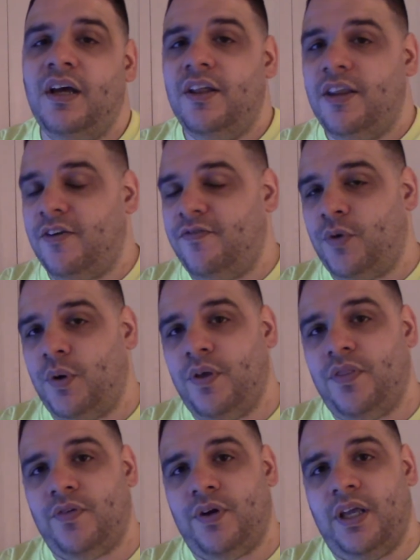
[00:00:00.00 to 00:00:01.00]
They're four
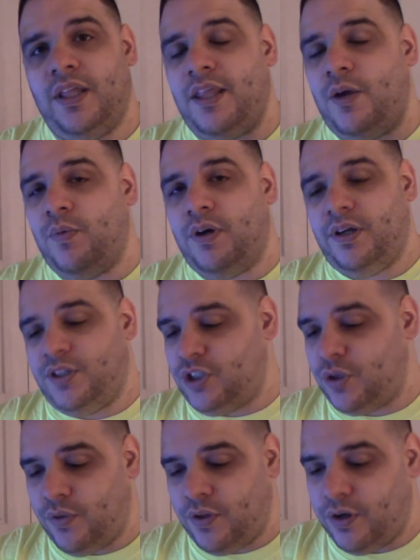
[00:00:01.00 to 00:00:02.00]
and three. They want to
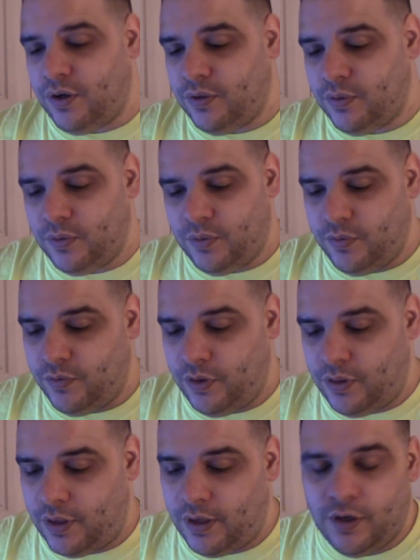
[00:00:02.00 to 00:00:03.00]
show their
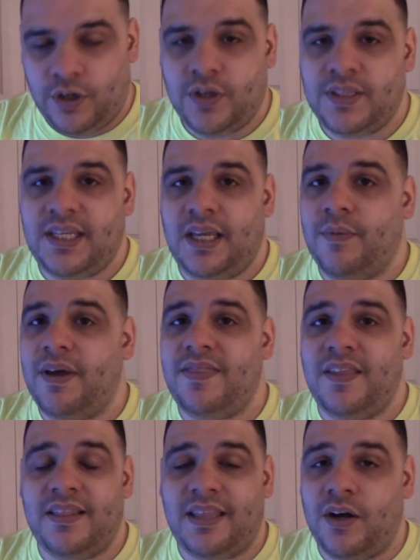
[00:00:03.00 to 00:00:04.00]
they're a good team. I
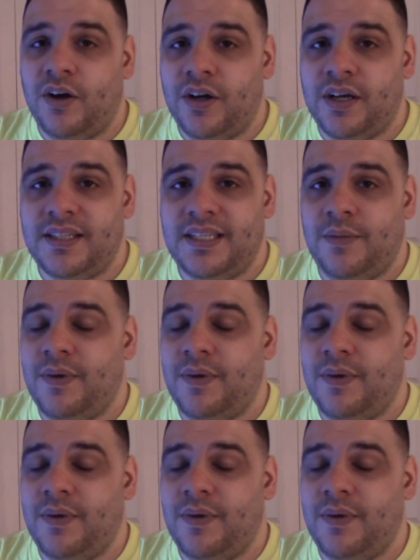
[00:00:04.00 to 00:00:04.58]
think they are a good team.